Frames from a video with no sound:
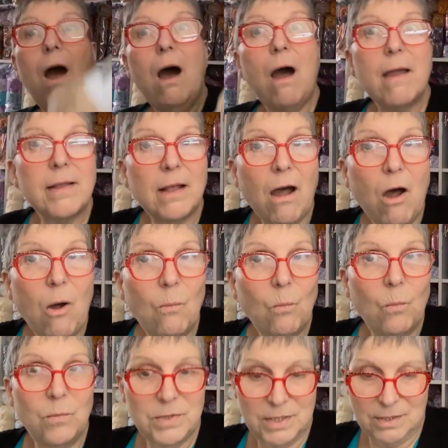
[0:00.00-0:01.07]
I can't
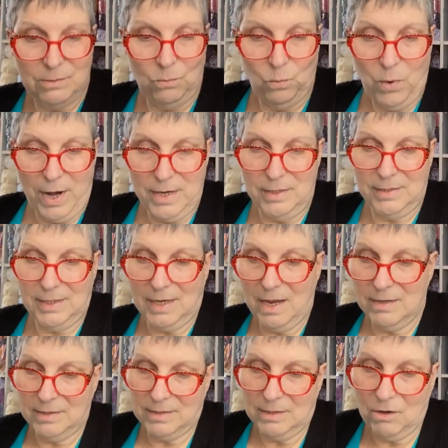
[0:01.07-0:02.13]
wait to
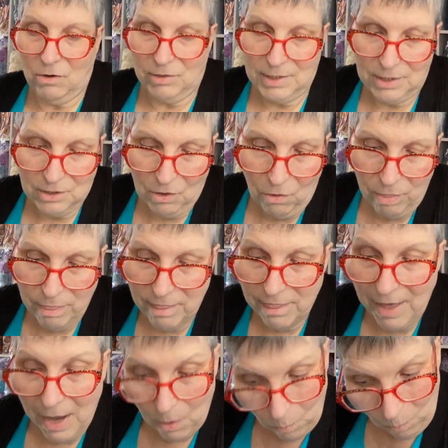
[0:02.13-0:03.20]
get started on
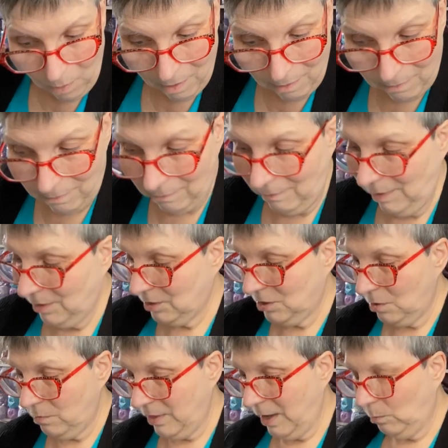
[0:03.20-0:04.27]
that one. So
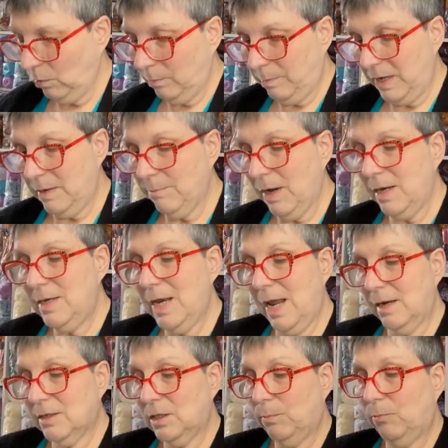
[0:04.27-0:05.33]
that will be my
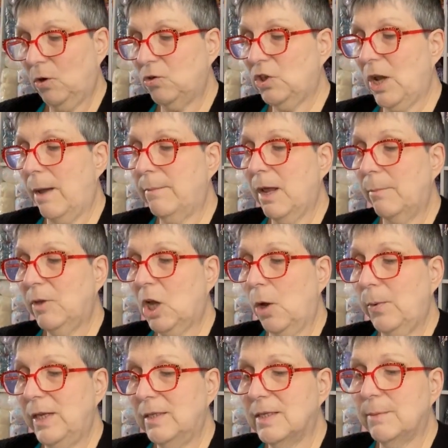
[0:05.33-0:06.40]
next project. And I'm
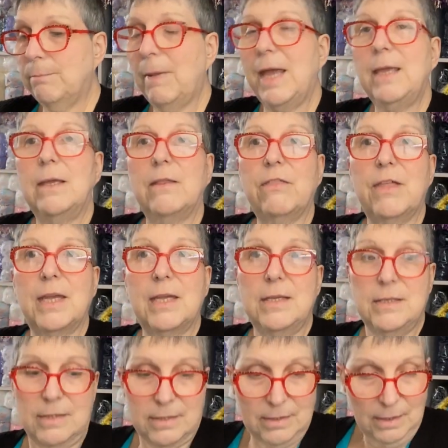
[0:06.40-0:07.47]
going to make
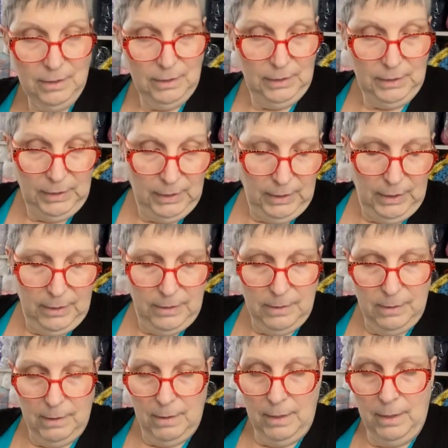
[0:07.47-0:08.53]
this
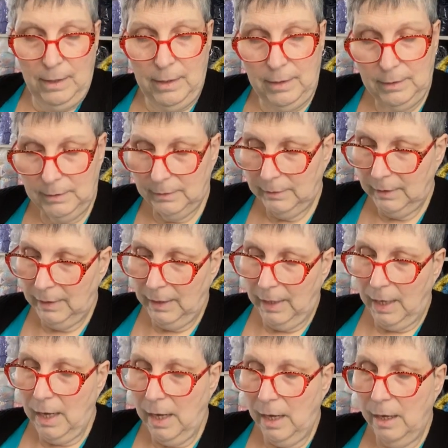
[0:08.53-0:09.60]

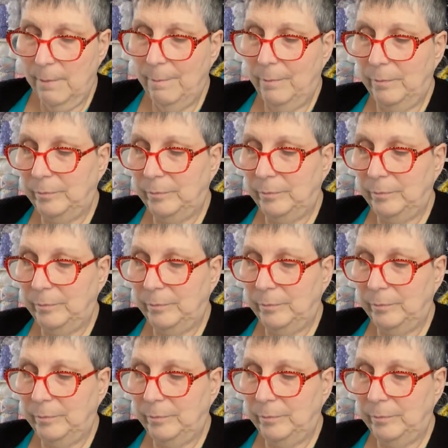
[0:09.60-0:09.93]
I'm